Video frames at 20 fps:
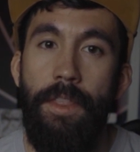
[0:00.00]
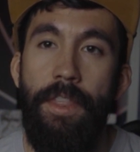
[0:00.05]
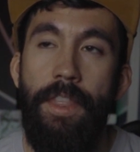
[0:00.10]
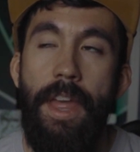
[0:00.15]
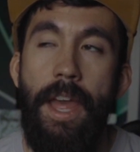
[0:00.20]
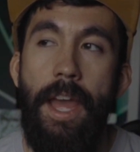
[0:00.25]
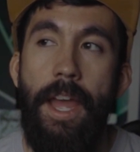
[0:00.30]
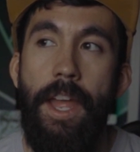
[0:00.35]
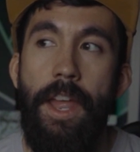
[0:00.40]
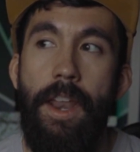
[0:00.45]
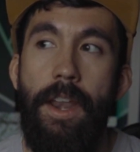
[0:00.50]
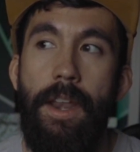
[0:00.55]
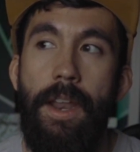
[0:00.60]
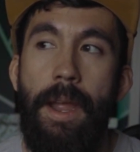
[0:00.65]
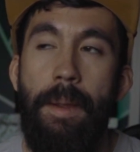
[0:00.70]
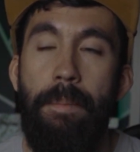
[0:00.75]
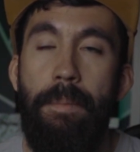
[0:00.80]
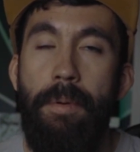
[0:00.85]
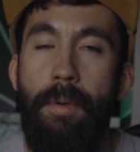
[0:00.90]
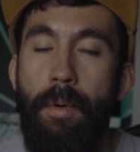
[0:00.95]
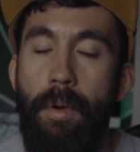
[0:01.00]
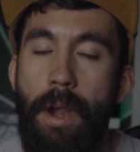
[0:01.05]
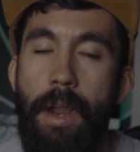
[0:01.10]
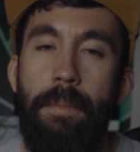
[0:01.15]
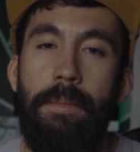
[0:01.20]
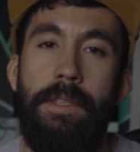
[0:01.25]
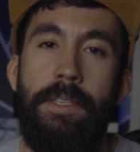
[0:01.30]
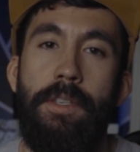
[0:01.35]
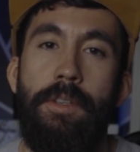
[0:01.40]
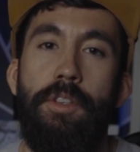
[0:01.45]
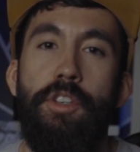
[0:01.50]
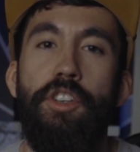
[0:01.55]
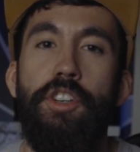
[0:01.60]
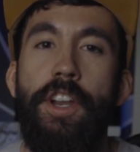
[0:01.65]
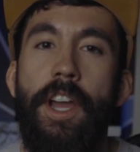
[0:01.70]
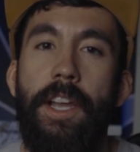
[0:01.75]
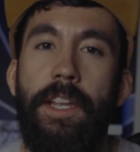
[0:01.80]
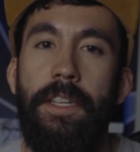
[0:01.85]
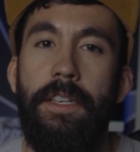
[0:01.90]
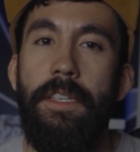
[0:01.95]
that I promise you you're
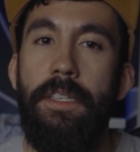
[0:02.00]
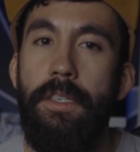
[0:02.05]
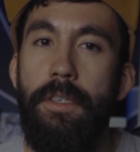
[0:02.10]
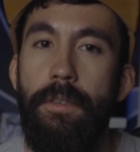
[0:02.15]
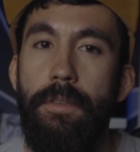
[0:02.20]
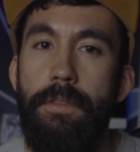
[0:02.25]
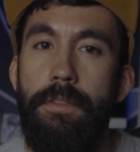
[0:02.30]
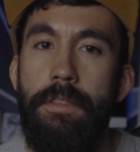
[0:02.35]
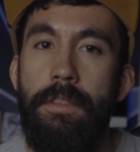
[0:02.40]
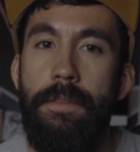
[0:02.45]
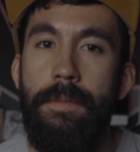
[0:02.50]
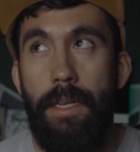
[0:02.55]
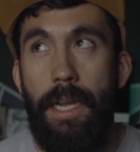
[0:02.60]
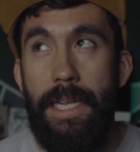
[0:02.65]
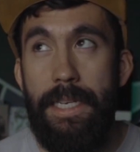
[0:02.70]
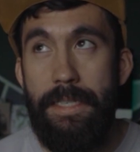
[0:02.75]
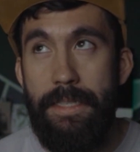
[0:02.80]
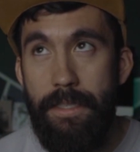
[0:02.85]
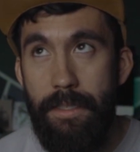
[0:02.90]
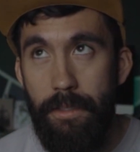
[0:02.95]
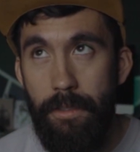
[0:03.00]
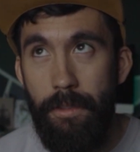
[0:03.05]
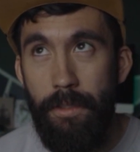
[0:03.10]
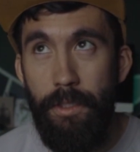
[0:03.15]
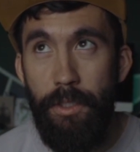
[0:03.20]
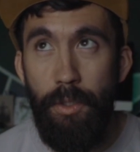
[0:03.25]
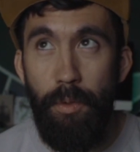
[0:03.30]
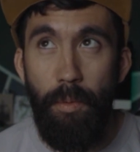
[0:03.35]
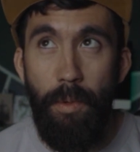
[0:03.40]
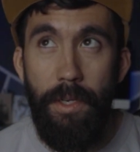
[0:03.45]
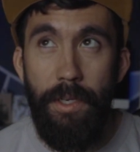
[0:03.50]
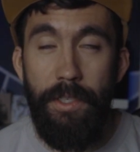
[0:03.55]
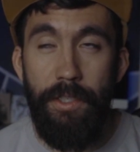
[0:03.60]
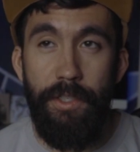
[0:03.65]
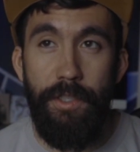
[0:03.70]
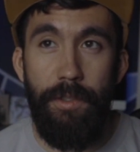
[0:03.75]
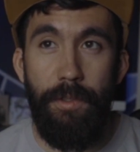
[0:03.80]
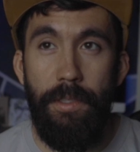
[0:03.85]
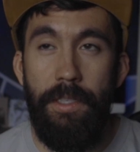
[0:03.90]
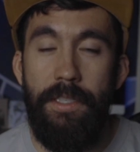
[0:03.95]
not gonna use. Ideally, you wanna
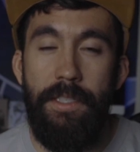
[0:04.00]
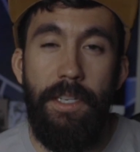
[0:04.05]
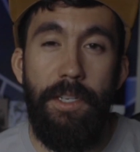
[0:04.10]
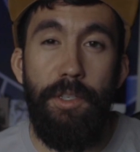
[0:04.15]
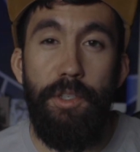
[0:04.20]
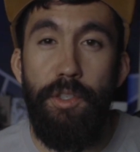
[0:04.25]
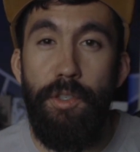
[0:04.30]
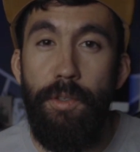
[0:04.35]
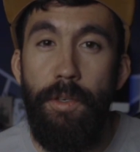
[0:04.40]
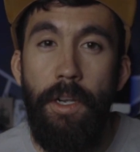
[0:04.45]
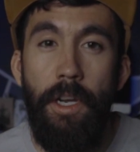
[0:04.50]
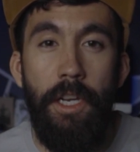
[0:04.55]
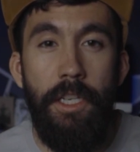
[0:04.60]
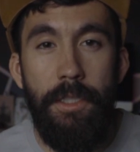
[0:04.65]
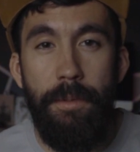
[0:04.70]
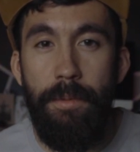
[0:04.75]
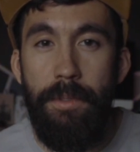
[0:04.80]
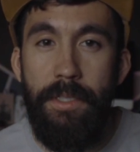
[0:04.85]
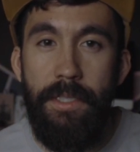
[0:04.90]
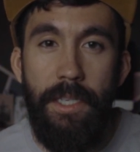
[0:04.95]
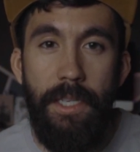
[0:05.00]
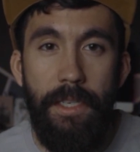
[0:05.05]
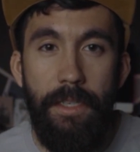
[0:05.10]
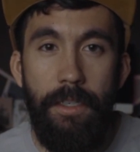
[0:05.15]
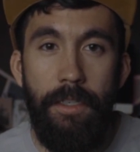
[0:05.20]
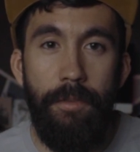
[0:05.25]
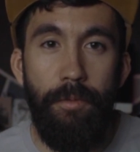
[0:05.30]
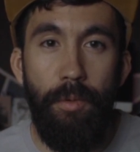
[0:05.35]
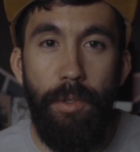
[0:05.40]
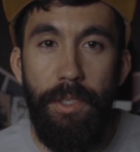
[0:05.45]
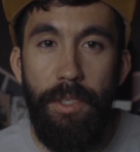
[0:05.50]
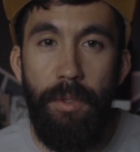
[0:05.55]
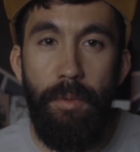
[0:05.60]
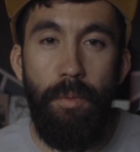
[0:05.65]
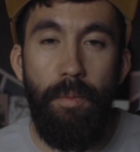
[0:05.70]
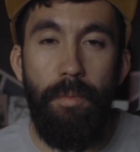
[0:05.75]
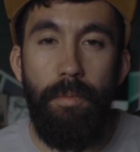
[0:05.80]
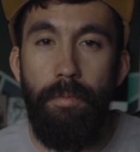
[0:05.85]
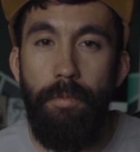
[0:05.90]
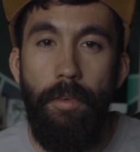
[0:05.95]
shoot, let's say you shoot 100% of
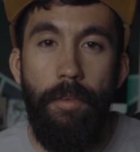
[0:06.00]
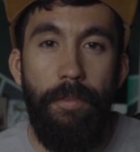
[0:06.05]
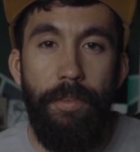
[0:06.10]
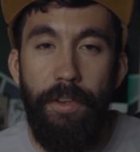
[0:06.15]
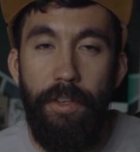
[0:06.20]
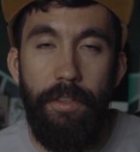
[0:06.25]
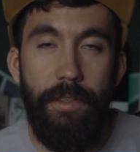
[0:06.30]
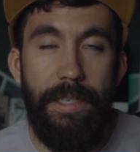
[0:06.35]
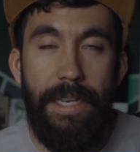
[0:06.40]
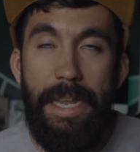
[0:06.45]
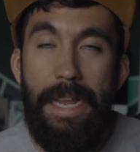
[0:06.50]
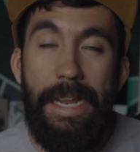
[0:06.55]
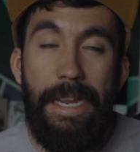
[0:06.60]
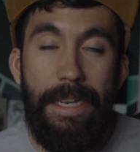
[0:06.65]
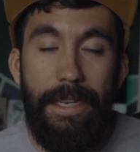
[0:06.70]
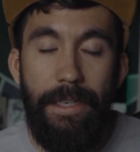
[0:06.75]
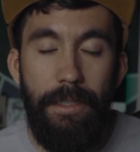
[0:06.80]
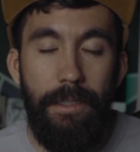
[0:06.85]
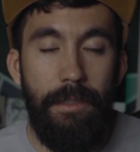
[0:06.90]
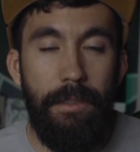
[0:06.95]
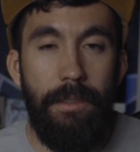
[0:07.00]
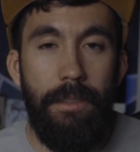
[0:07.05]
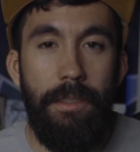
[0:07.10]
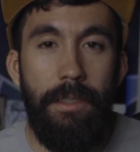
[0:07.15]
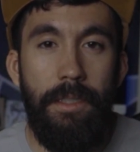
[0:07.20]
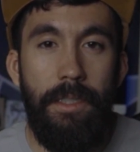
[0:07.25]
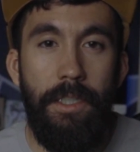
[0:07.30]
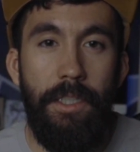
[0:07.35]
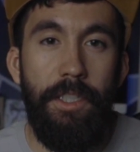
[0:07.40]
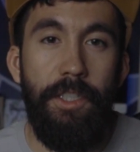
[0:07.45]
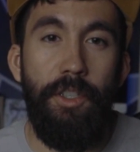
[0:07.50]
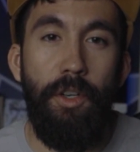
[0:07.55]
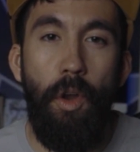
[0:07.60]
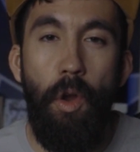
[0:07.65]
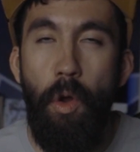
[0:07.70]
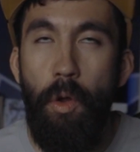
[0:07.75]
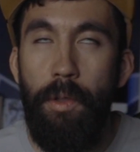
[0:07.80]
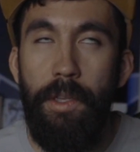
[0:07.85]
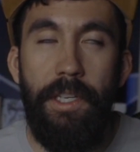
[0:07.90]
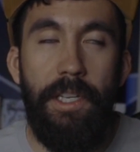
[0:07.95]
your day. You're
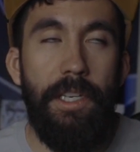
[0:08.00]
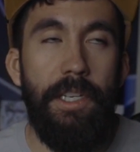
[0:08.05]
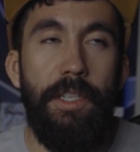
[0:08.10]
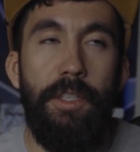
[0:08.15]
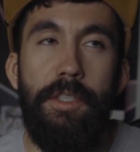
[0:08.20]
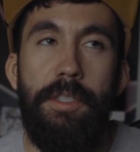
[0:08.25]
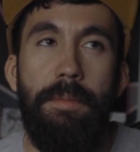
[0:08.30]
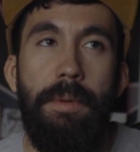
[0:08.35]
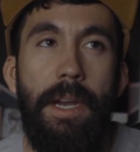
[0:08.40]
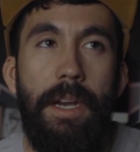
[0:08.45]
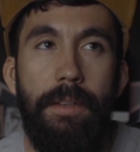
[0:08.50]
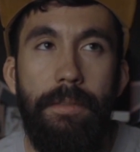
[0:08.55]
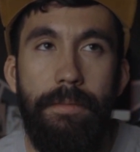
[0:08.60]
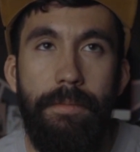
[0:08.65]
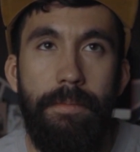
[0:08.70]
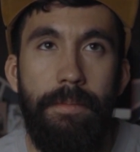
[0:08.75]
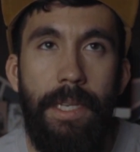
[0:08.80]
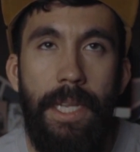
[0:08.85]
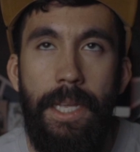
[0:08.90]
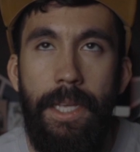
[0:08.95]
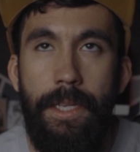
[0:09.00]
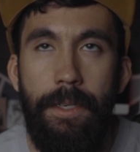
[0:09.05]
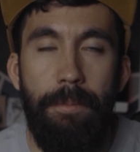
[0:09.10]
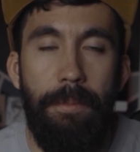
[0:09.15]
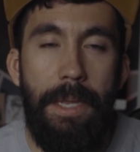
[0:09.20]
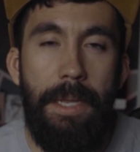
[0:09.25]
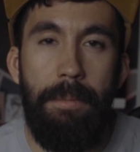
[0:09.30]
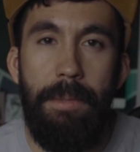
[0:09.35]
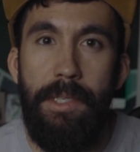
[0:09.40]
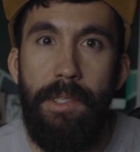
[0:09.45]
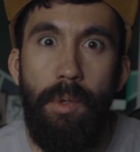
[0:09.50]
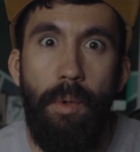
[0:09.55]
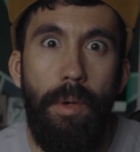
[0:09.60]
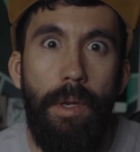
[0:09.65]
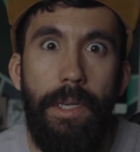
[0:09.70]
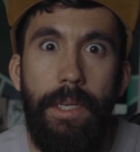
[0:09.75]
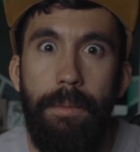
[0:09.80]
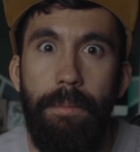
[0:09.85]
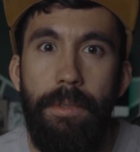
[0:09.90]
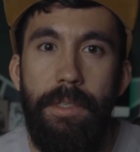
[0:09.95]
only gonna use about 10, maybe
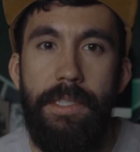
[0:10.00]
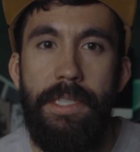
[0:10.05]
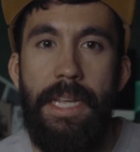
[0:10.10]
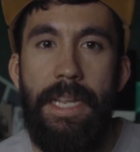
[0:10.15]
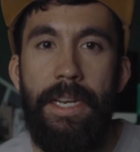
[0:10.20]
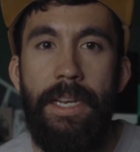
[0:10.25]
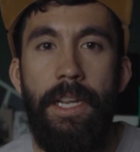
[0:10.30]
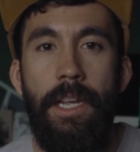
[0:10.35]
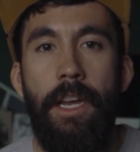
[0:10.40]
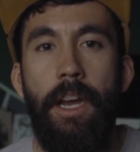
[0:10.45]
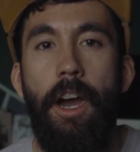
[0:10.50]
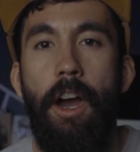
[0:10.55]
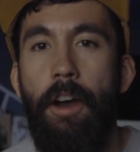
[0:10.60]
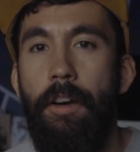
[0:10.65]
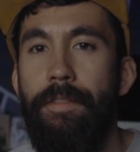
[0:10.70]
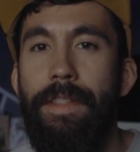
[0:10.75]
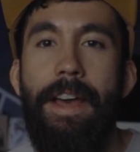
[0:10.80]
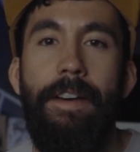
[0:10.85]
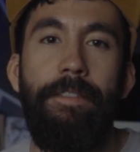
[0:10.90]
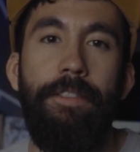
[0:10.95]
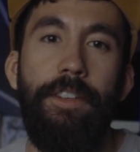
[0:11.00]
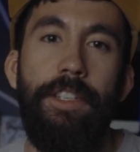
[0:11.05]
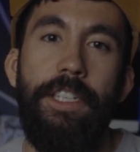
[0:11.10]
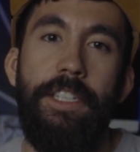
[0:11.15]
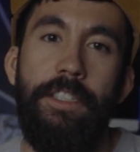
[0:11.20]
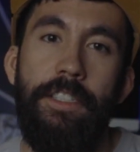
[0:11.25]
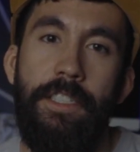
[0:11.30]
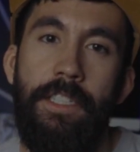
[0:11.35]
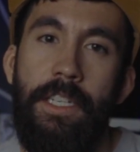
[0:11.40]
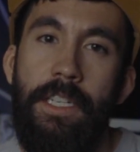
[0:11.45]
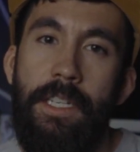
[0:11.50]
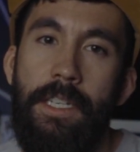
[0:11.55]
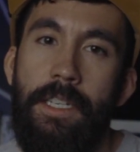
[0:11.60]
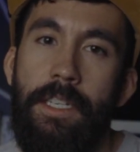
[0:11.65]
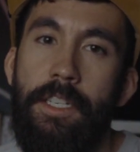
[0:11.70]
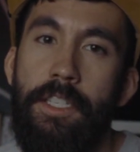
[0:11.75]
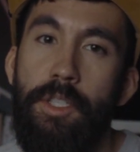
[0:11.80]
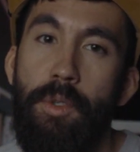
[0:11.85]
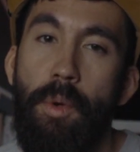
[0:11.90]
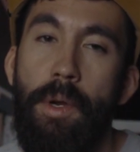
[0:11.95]
20% of that footage,
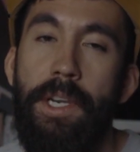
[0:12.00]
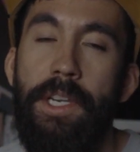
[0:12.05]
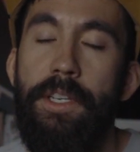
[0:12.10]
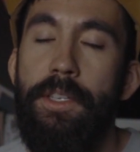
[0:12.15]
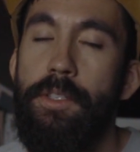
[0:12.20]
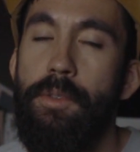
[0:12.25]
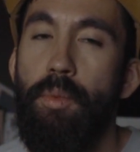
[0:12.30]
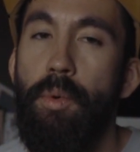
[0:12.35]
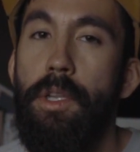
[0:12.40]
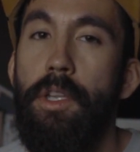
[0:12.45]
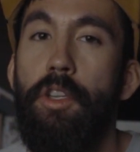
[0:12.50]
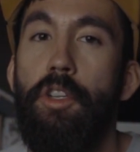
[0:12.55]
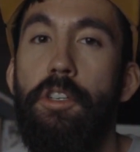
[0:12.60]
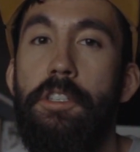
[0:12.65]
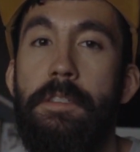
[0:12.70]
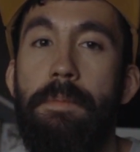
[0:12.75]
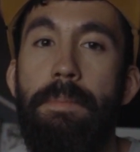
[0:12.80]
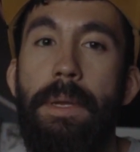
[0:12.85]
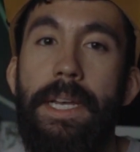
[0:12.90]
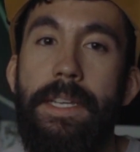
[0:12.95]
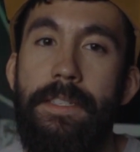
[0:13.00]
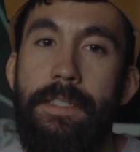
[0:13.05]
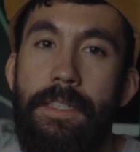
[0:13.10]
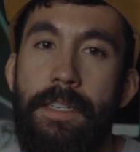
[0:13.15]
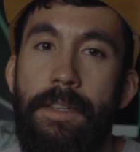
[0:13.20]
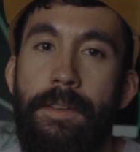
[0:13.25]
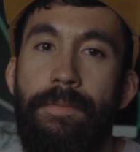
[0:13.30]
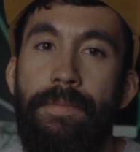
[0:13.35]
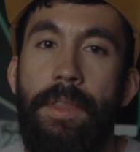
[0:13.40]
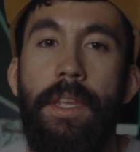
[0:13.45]
because you wanna use what looks best.